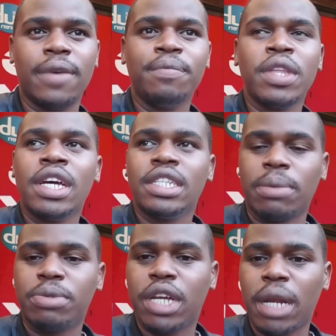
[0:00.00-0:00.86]

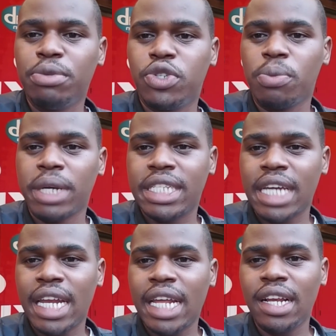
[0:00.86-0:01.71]
subscribed to my
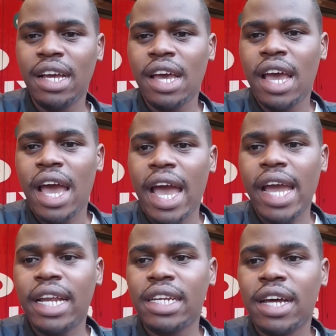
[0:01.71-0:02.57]
channel
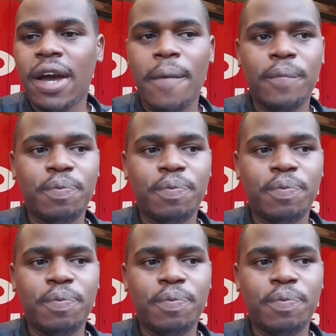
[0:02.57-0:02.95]
and um,